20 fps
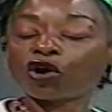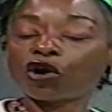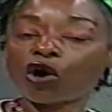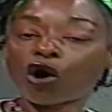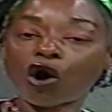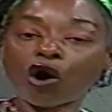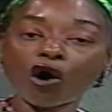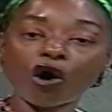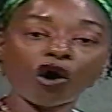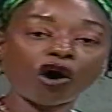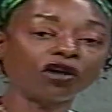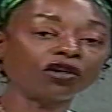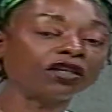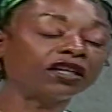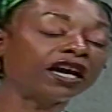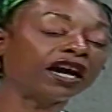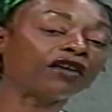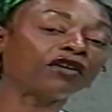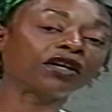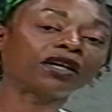call
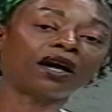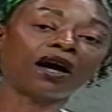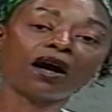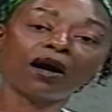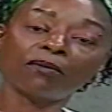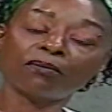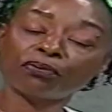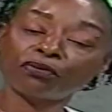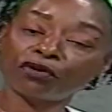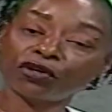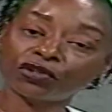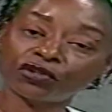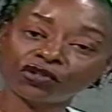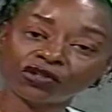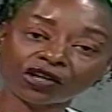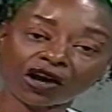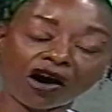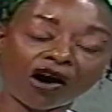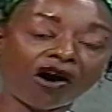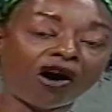Laricon
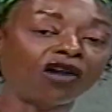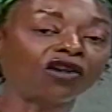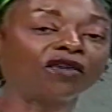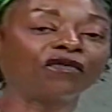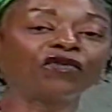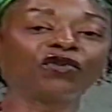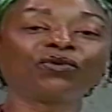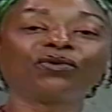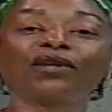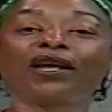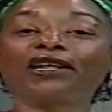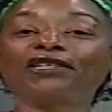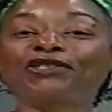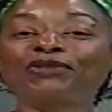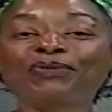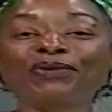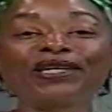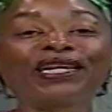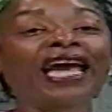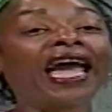Printers, all of you, next
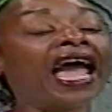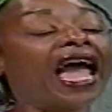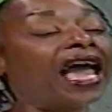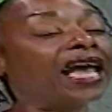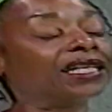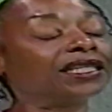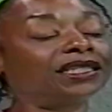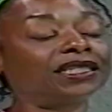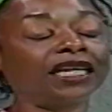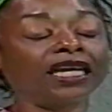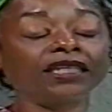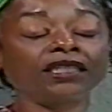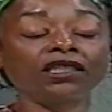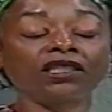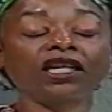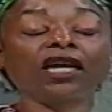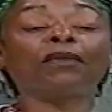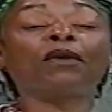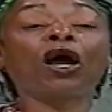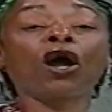week and say to
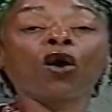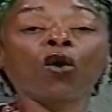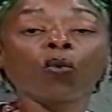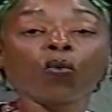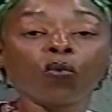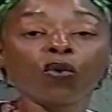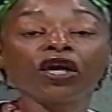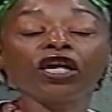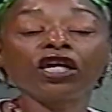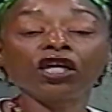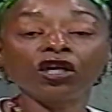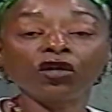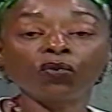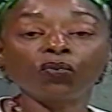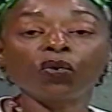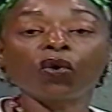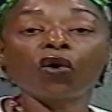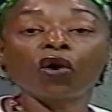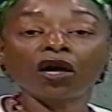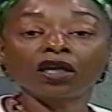them, we
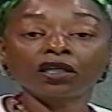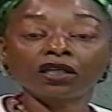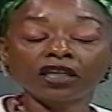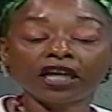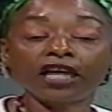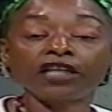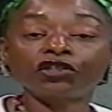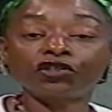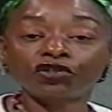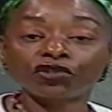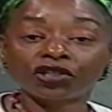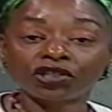want nature